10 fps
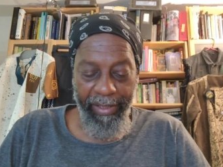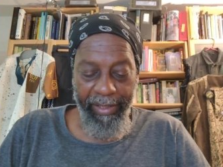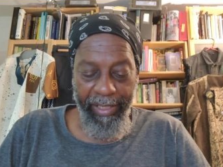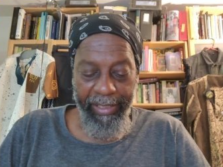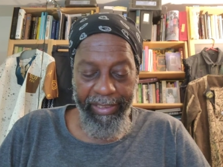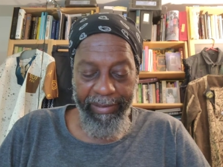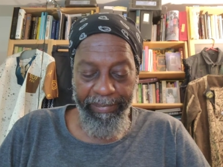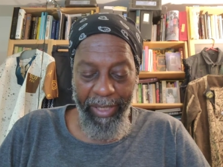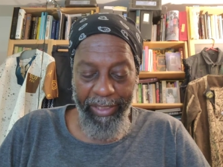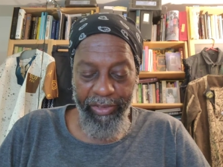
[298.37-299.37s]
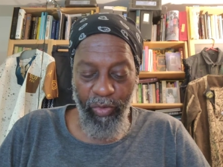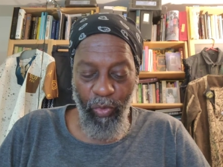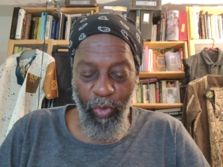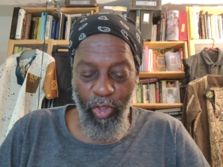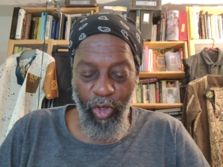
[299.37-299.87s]
that is best
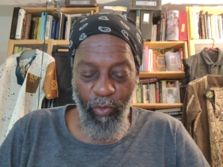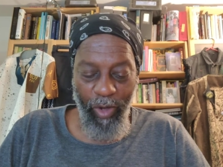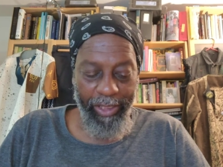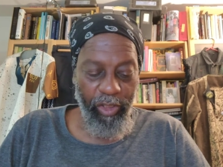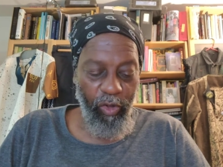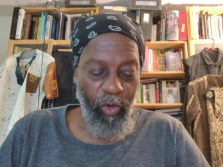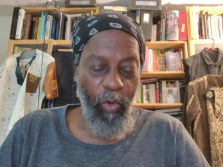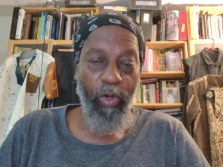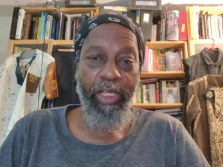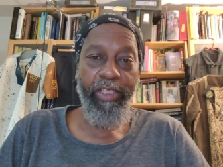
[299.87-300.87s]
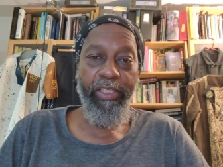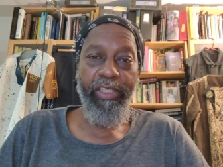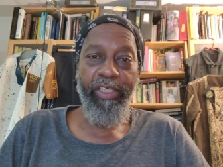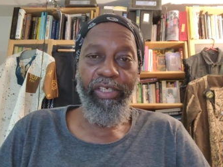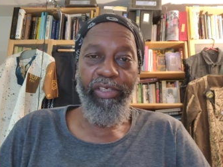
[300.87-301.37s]
or correct according
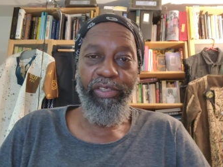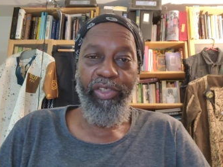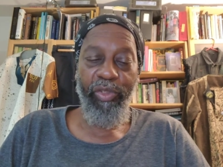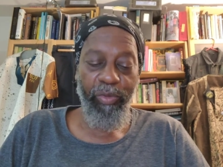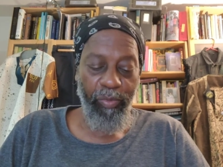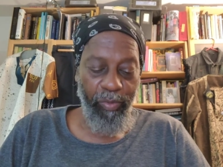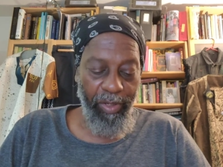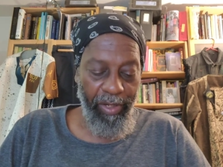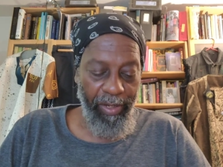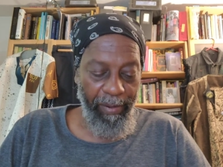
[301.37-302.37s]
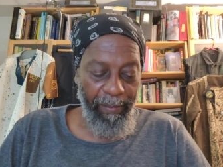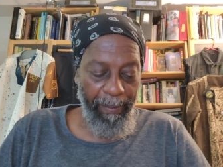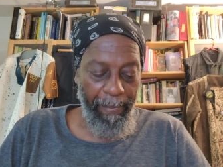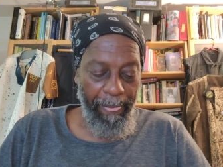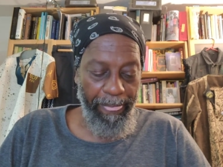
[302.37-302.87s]
to
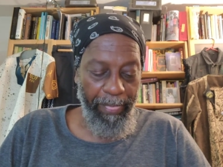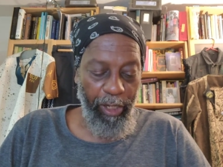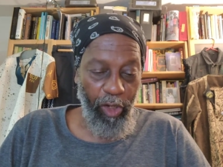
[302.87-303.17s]
the